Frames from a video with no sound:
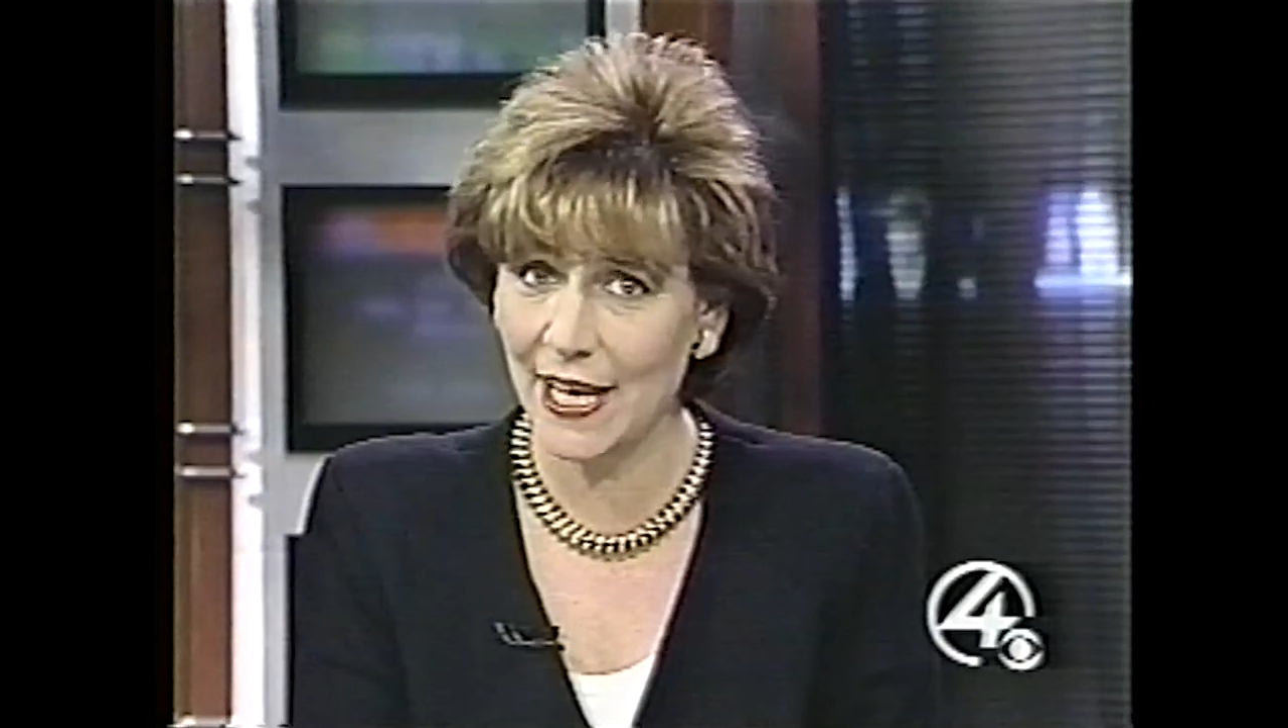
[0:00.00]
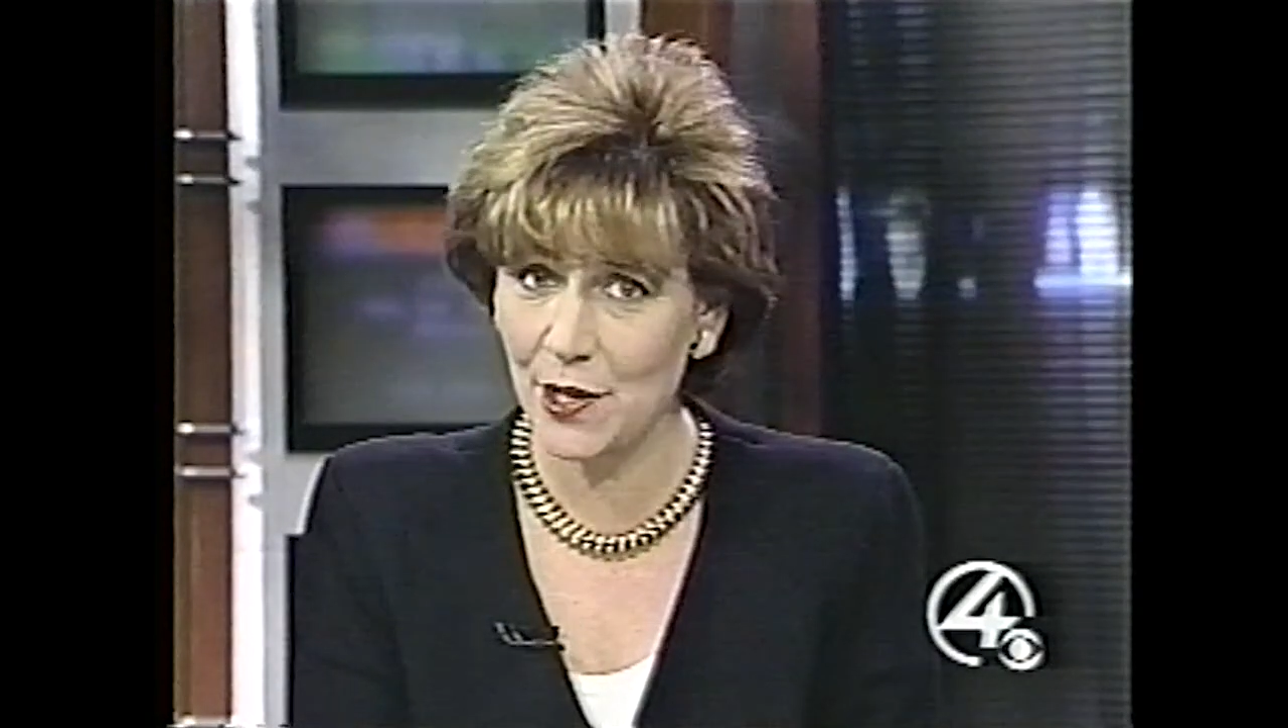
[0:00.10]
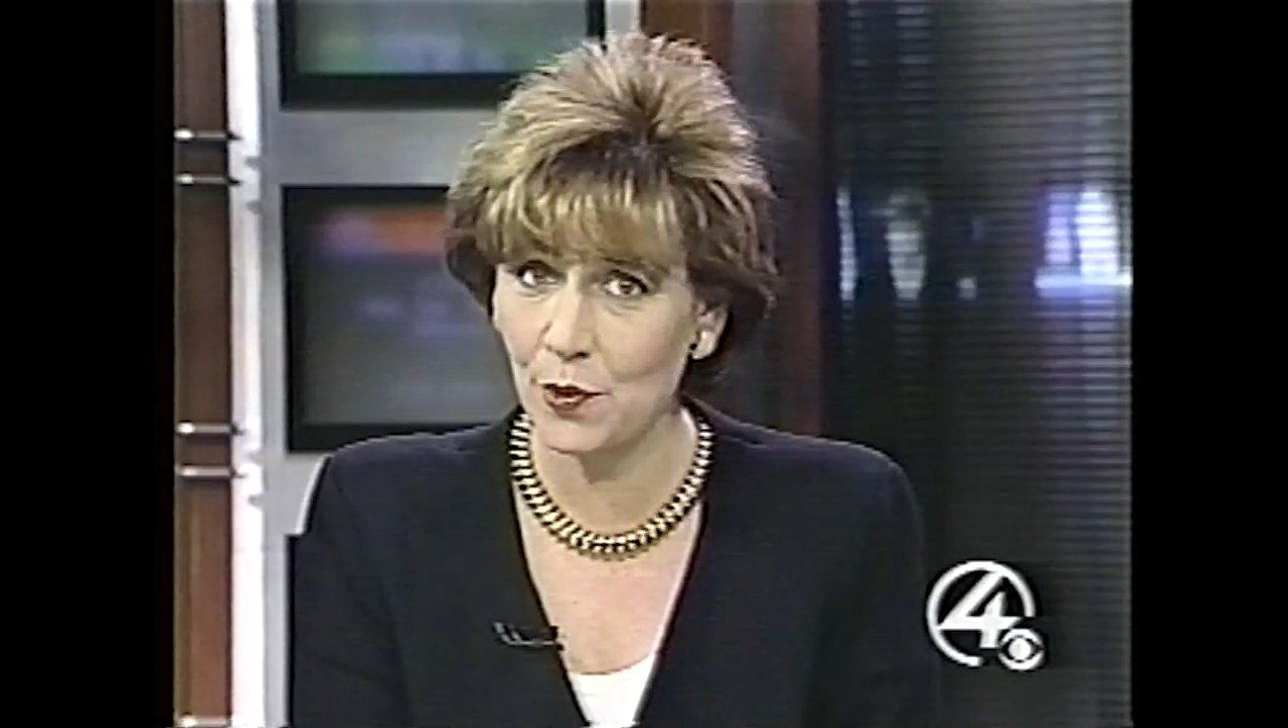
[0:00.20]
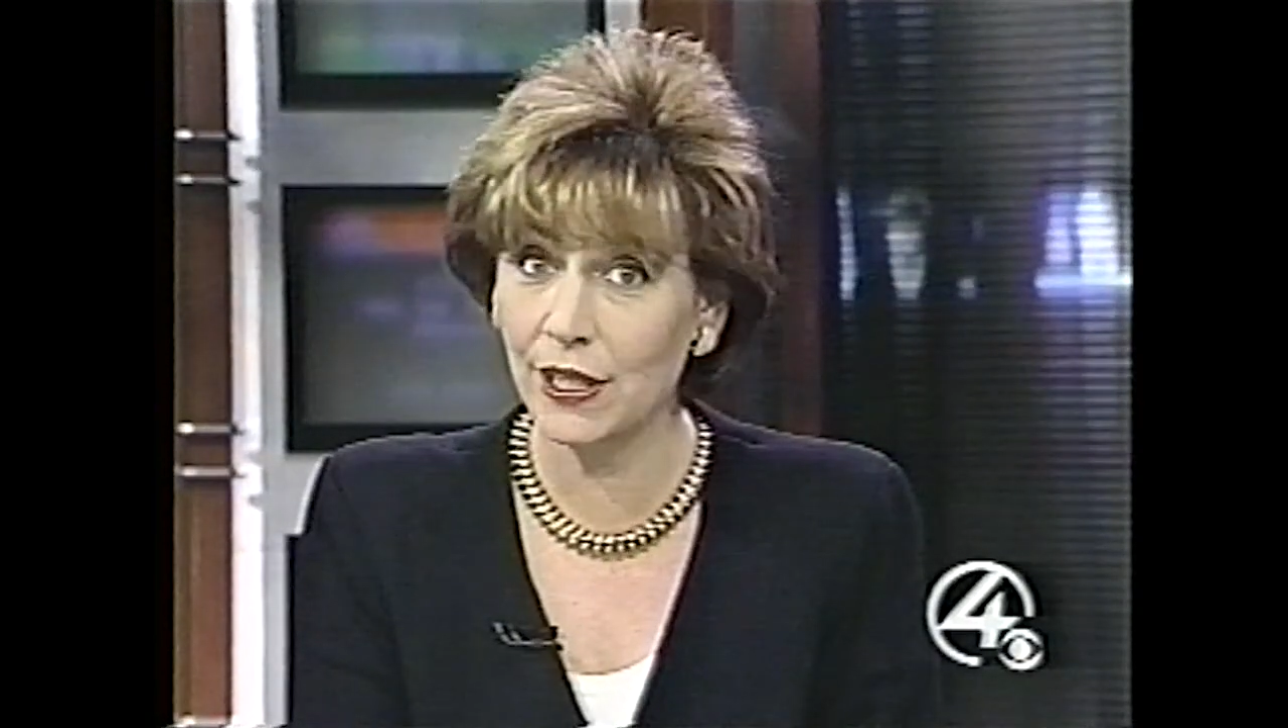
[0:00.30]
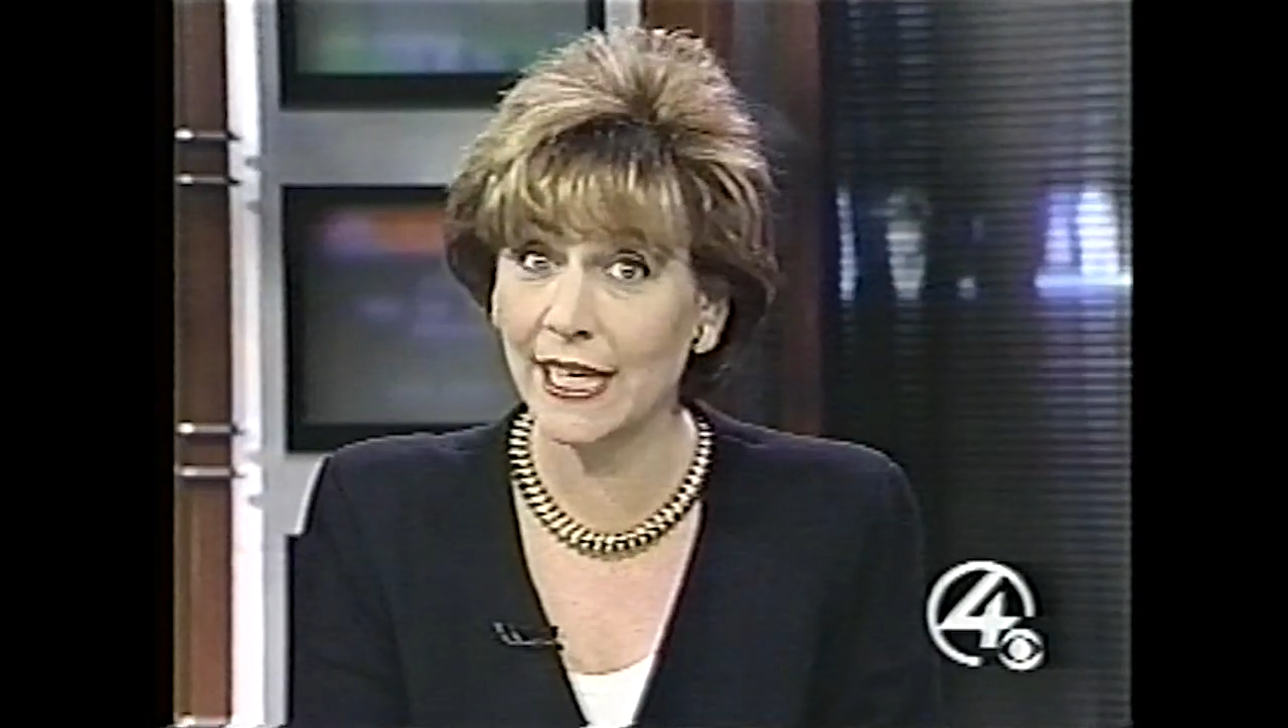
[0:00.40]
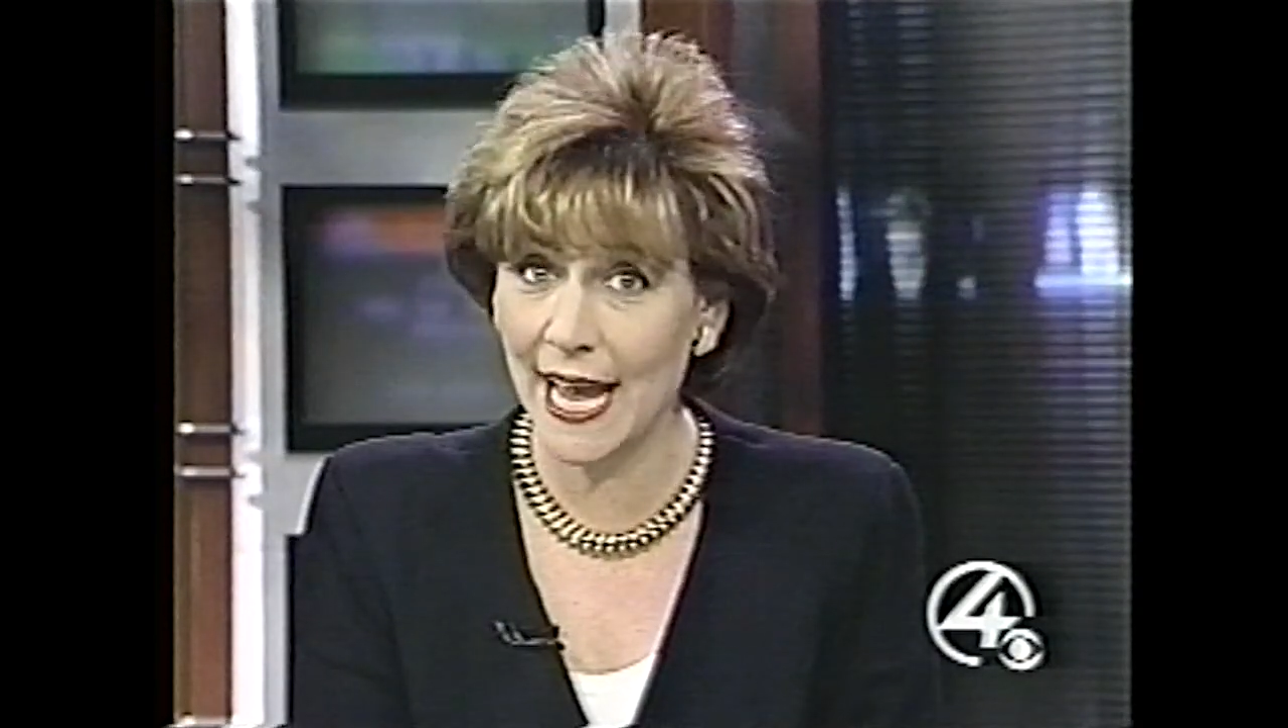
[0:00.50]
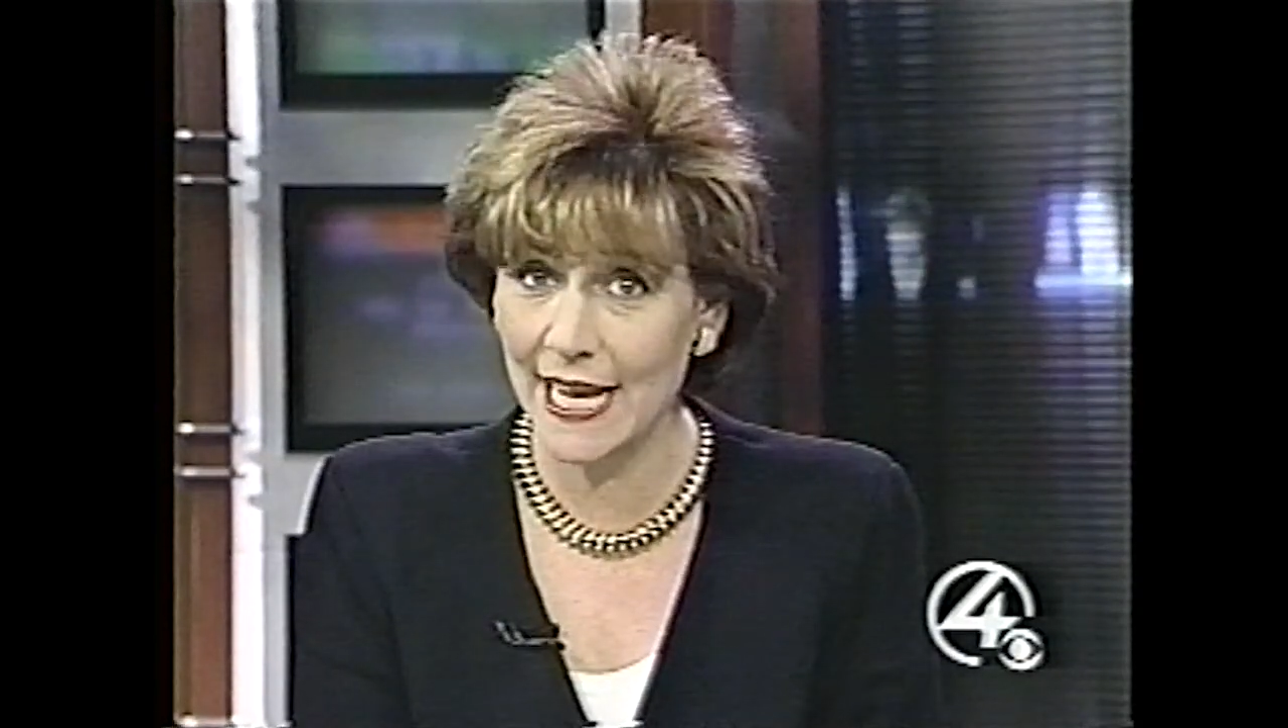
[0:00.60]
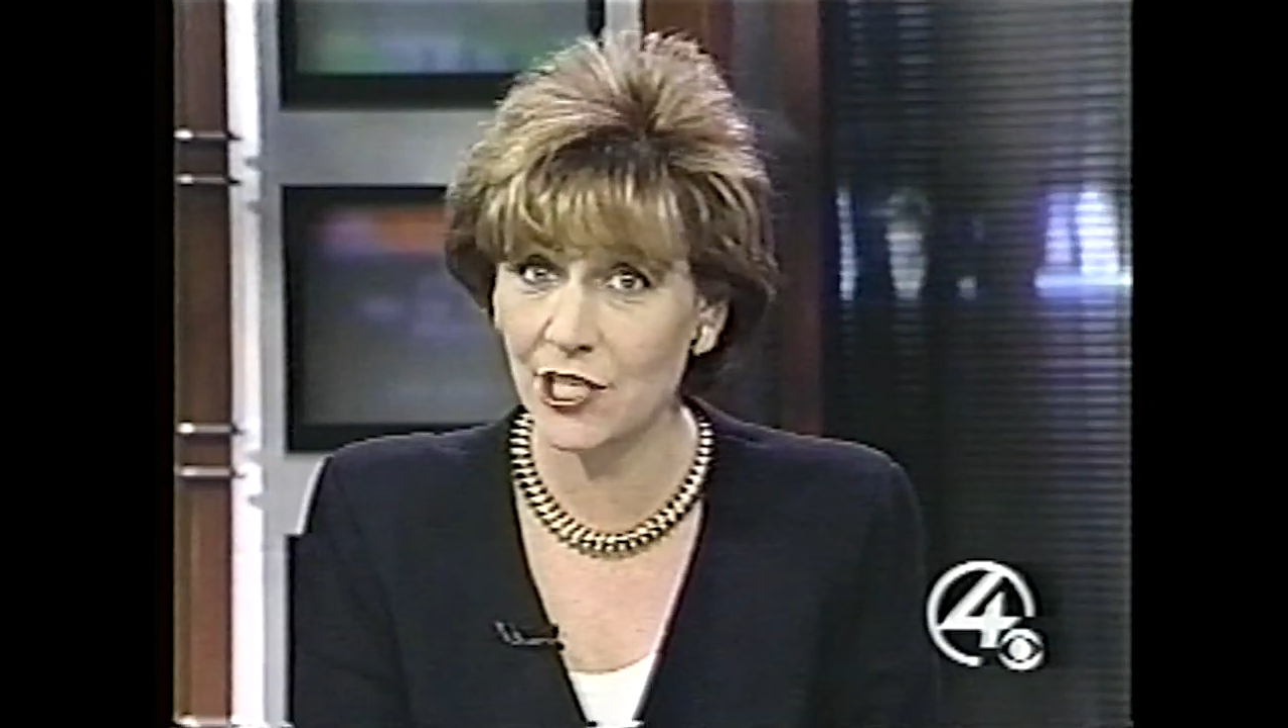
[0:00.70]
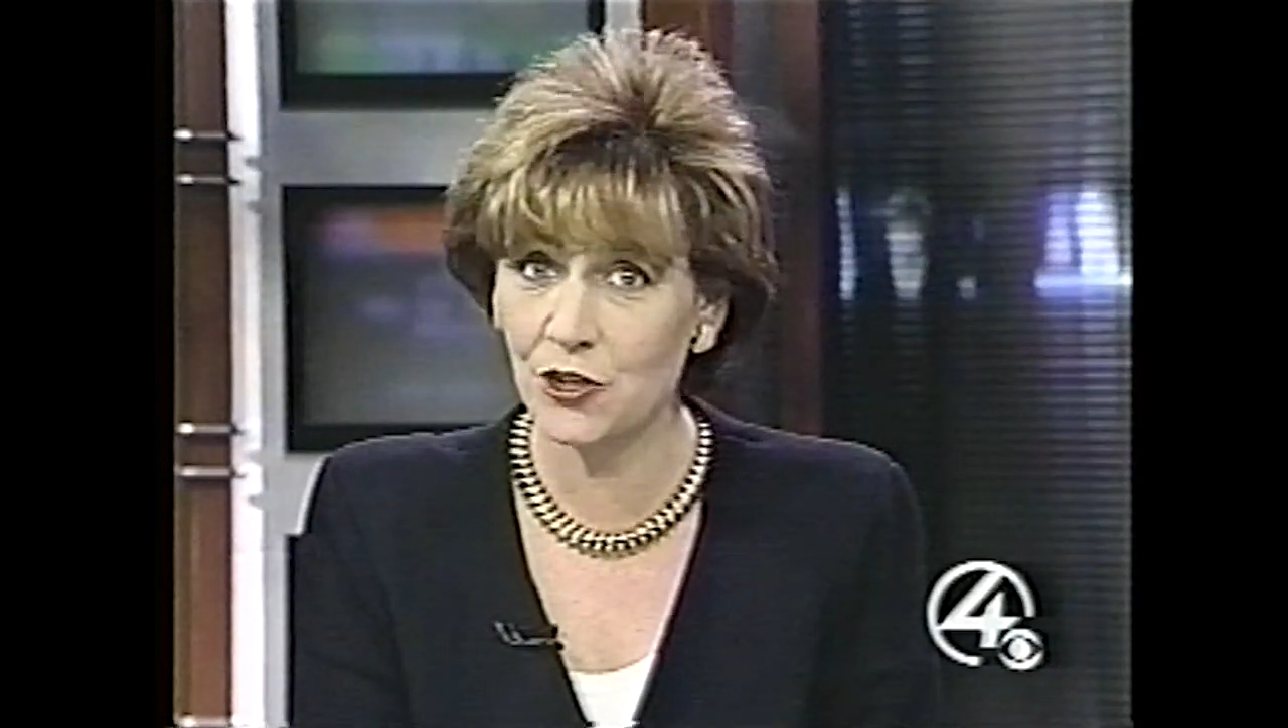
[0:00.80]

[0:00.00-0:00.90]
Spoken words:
annual Gay